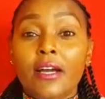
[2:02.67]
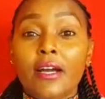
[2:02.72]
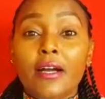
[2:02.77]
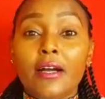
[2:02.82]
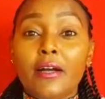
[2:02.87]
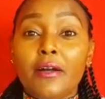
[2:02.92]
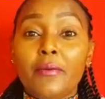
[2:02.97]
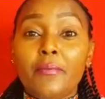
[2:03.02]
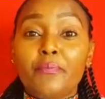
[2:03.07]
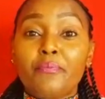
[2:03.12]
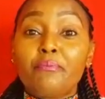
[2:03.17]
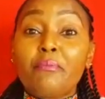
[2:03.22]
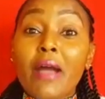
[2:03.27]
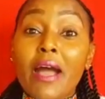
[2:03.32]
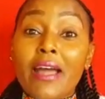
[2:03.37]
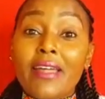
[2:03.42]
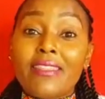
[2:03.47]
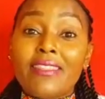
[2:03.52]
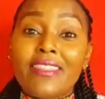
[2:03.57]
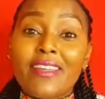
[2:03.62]
um,
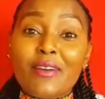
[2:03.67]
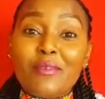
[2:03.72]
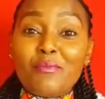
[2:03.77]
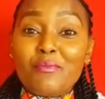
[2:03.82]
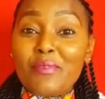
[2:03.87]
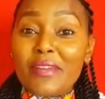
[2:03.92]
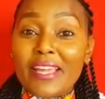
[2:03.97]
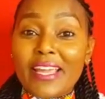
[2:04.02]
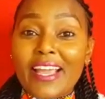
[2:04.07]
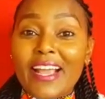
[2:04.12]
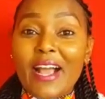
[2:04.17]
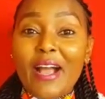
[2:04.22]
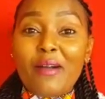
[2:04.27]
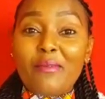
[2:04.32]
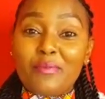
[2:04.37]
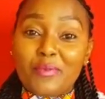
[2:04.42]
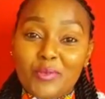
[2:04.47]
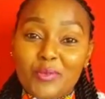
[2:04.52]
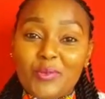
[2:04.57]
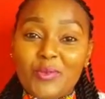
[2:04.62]
mother bringing
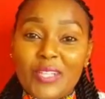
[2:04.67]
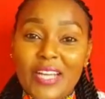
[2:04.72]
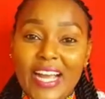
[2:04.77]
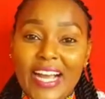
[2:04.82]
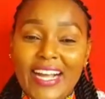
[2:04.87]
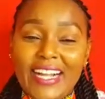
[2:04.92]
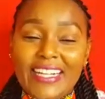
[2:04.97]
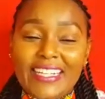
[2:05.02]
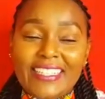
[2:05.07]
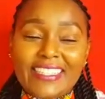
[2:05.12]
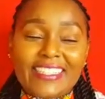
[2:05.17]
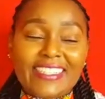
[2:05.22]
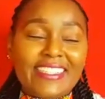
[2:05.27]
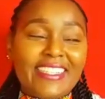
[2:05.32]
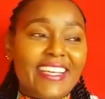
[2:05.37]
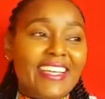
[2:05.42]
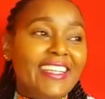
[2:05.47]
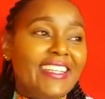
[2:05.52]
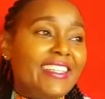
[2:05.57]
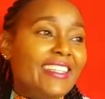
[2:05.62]
up two girls
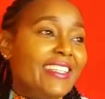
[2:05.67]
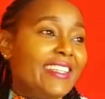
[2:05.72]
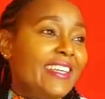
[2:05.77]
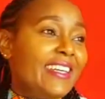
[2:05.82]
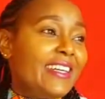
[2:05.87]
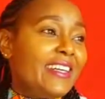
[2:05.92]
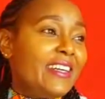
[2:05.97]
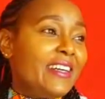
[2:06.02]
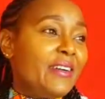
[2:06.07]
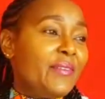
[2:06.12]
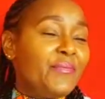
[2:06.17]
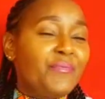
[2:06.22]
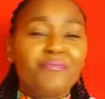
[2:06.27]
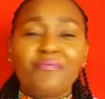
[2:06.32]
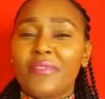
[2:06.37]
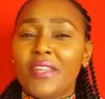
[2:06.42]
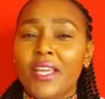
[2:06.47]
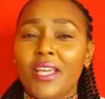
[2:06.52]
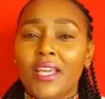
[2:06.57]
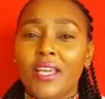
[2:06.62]
and uh,
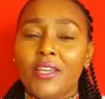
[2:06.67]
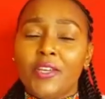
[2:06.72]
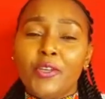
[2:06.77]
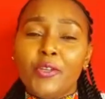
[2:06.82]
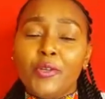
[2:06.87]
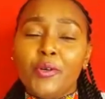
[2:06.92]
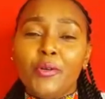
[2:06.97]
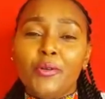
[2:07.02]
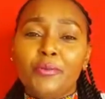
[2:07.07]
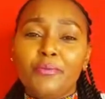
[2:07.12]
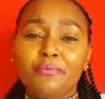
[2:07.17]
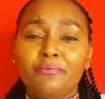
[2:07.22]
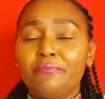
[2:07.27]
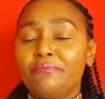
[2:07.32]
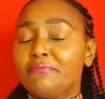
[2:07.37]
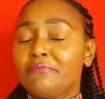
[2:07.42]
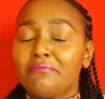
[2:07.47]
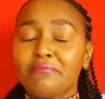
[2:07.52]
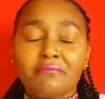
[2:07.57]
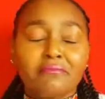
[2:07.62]
you know
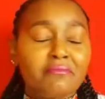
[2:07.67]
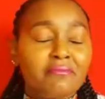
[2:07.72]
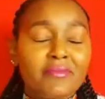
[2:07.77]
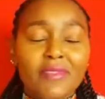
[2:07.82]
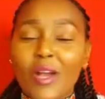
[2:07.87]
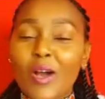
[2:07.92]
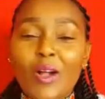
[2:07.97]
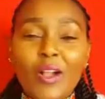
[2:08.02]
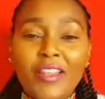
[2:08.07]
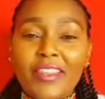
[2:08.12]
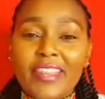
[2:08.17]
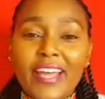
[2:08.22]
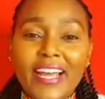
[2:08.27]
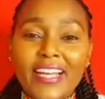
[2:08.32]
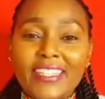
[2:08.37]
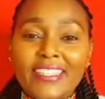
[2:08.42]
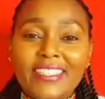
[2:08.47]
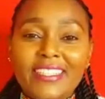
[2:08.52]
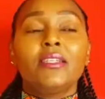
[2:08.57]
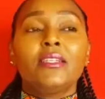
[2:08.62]
all
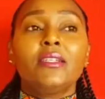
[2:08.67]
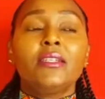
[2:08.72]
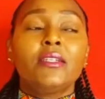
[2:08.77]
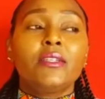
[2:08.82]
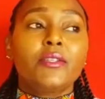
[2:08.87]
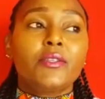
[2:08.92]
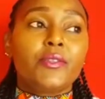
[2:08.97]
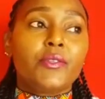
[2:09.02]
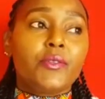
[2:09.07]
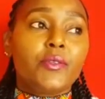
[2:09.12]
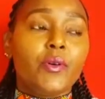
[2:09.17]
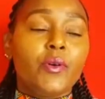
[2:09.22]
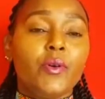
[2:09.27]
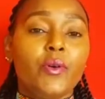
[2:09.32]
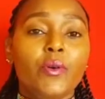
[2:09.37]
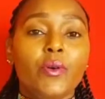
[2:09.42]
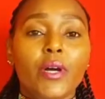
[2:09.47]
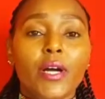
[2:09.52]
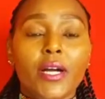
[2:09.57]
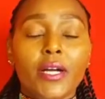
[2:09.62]
that.
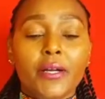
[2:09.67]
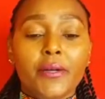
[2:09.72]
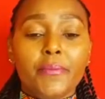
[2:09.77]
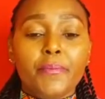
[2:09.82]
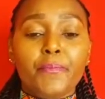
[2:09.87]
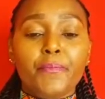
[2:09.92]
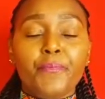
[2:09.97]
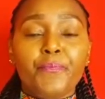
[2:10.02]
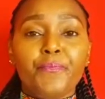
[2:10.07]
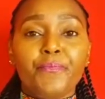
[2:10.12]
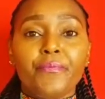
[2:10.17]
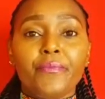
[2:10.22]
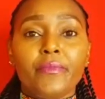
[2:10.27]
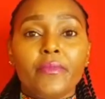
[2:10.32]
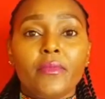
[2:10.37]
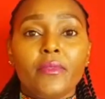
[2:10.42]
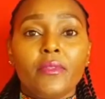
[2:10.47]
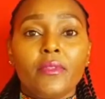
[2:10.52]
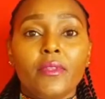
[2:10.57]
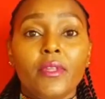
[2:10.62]
So um,
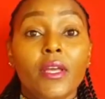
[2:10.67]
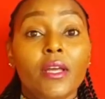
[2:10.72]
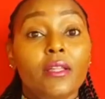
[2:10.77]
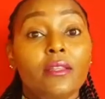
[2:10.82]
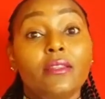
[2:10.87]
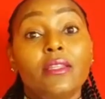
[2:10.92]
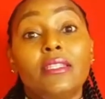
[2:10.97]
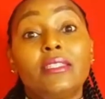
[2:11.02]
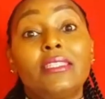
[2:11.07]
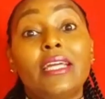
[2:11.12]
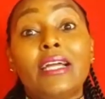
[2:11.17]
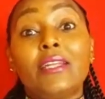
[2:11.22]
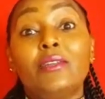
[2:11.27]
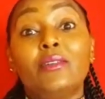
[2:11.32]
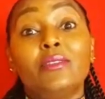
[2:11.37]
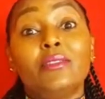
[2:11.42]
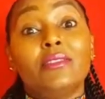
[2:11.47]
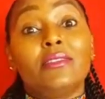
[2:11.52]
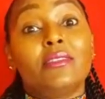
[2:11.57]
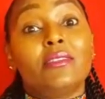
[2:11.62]
the
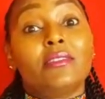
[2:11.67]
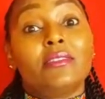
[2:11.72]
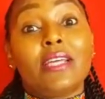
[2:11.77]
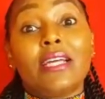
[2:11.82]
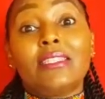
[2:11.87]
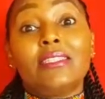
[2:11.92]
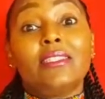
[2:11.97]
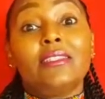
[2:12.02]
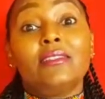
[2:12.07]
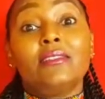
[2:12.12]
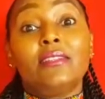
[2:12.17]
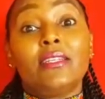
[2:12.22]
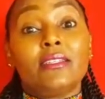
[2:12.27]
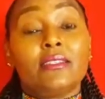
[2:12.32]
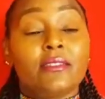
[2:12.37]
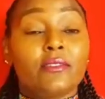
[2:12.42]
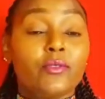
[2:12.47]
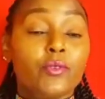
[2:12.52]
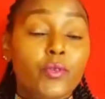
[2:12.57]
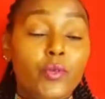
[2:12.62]
channel started
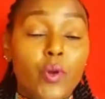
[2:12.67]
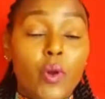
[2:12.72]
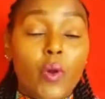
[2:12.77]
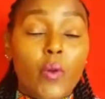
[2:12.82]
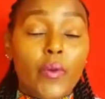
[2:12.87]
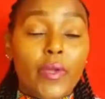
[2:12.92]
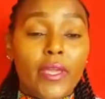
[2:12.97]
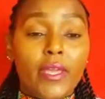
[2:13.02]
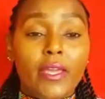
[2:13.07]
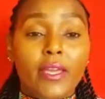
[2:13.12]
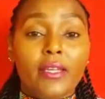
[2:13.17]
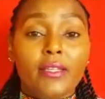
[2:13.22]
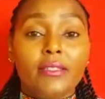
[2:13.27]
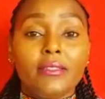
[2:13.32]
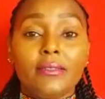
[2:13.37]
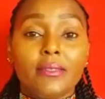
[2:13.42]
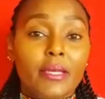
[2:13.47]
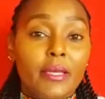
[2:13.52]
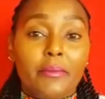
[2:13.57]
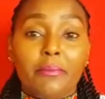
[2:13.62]
just growing,
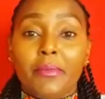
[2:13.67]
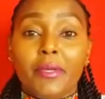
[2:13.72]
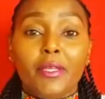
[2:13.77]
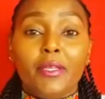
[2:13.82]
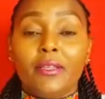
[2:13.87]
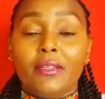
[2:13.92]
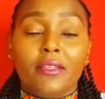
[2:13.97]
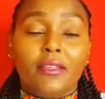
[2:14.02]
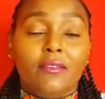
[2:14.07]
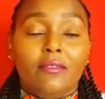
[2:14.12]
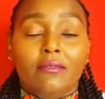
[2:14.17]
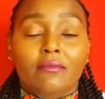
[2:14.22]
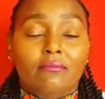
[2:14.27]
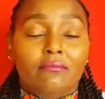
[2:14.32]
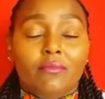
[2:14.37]
and I mean